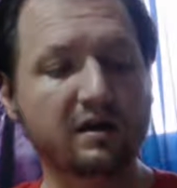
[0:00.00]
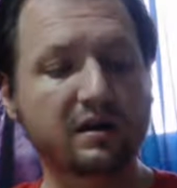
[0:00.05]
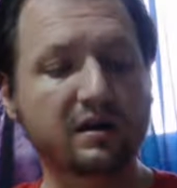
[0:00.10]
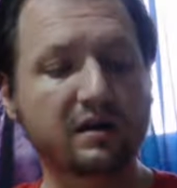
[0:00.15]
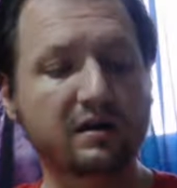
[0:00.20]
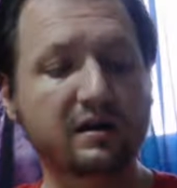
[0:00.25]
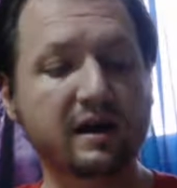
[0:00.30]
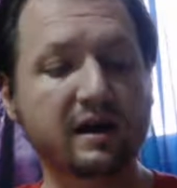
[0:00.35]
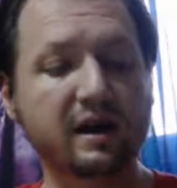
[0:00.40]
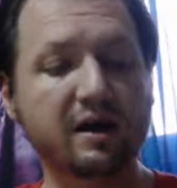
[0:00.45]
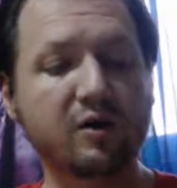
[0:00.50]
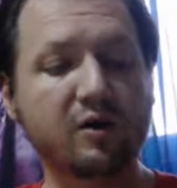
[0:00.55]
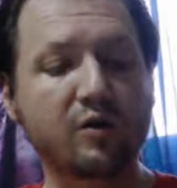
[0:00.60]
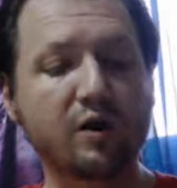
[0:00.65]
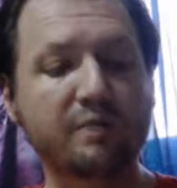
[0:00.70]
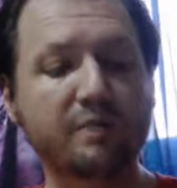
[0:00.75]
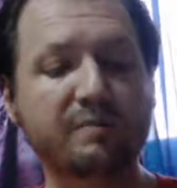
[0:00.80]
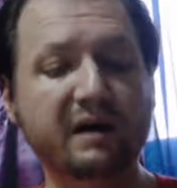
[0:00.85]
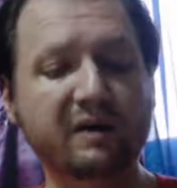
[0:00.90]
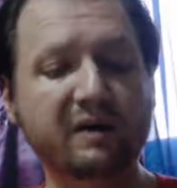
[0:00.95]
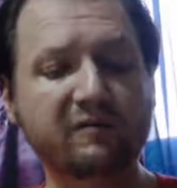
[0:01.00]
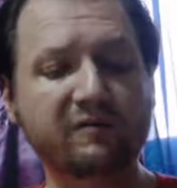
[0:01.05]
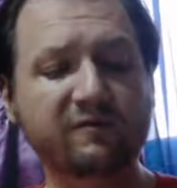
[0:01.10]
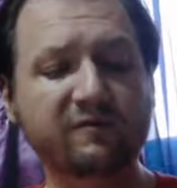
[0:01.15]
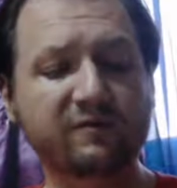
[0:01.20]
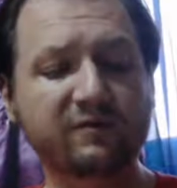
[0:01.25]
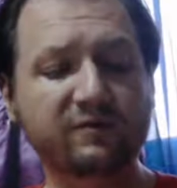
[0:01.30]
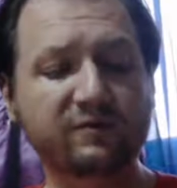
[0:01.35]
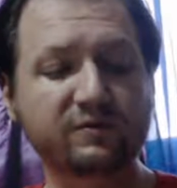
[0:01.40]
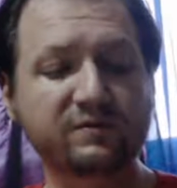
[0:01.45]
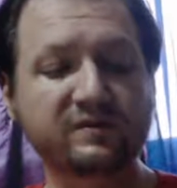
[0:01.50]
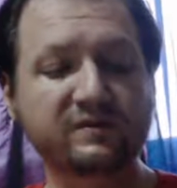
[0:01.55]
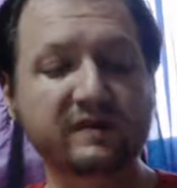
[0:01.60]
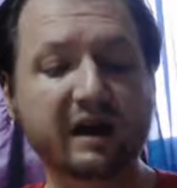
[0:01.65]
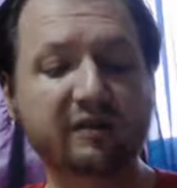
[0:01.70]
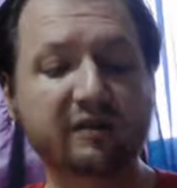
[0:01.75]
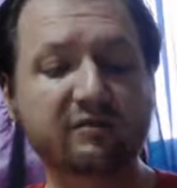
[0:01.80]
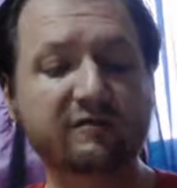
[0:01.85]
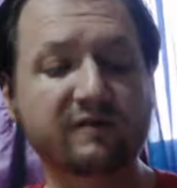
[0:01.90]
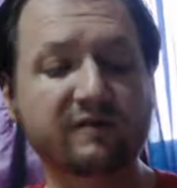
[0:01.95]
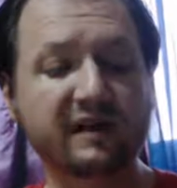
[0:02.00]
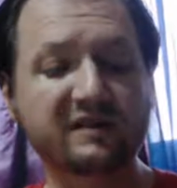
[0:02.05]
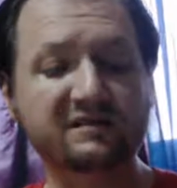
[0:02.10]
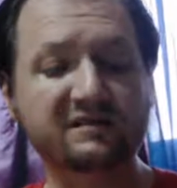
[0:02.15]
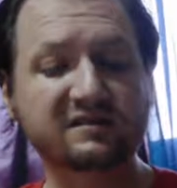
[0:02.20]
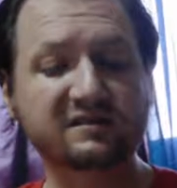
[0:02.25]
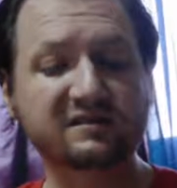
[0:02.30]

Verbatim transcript: Now, about food sacrificed